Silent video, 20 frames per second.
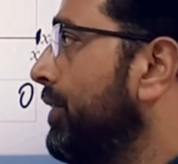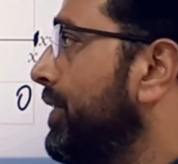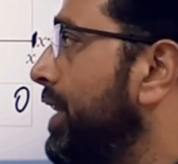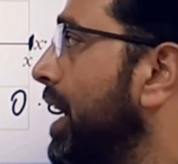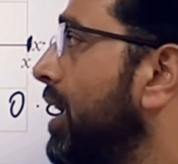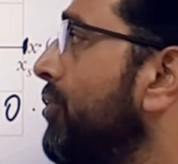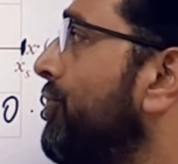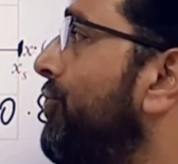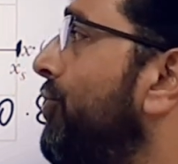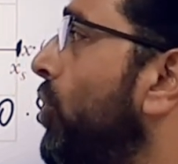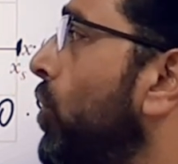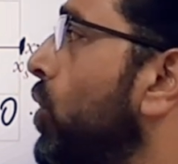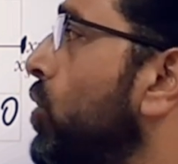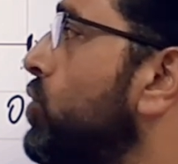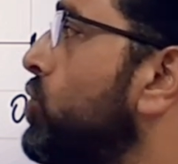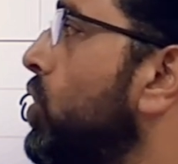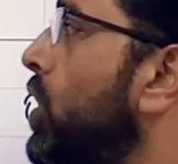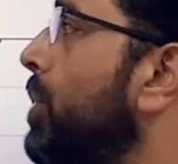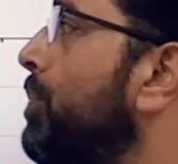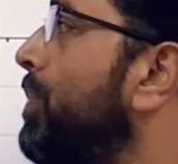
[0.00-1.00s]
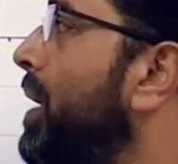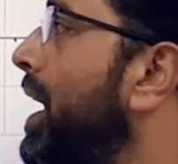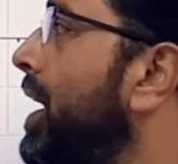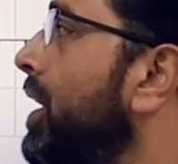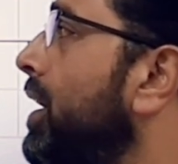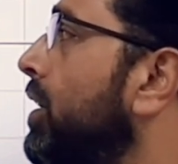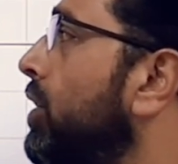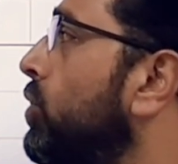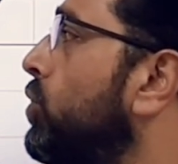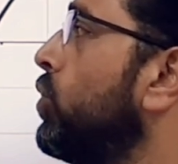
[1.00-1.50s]
then force on
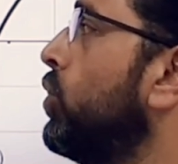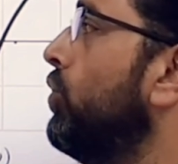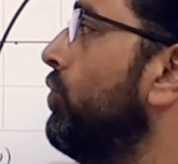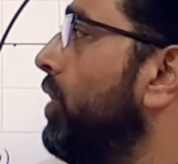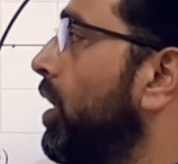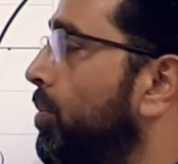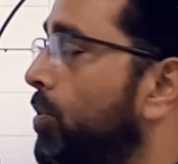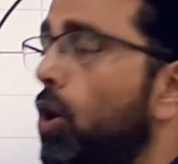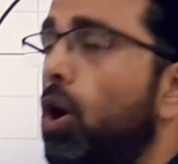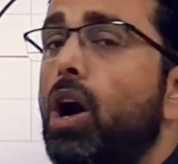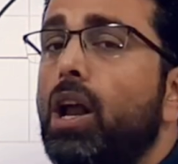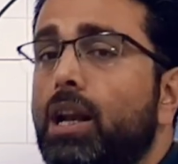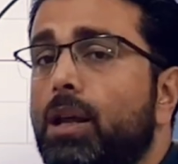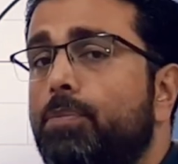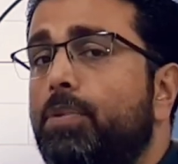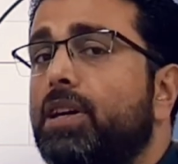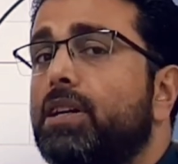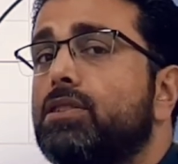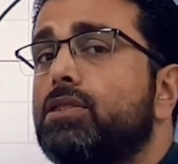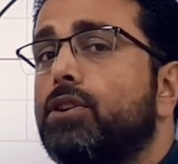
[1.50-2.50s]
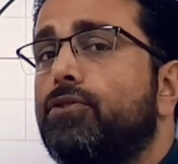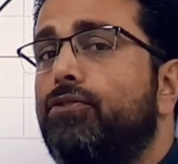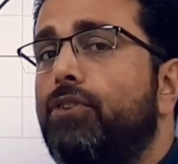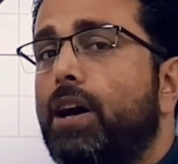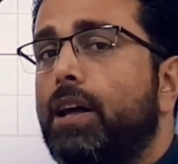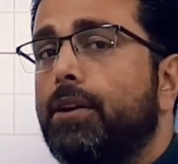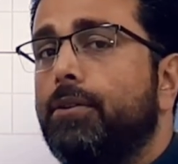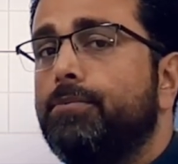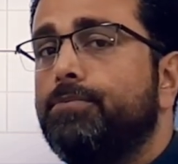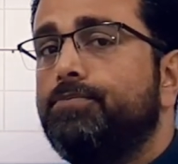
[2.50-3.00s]
particle 2 will be only because of
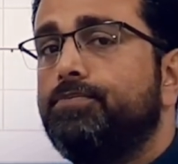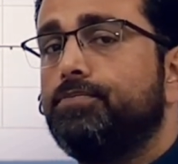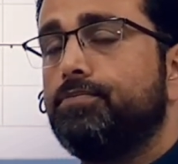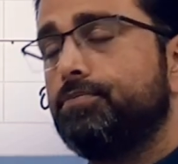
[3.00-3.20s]
1.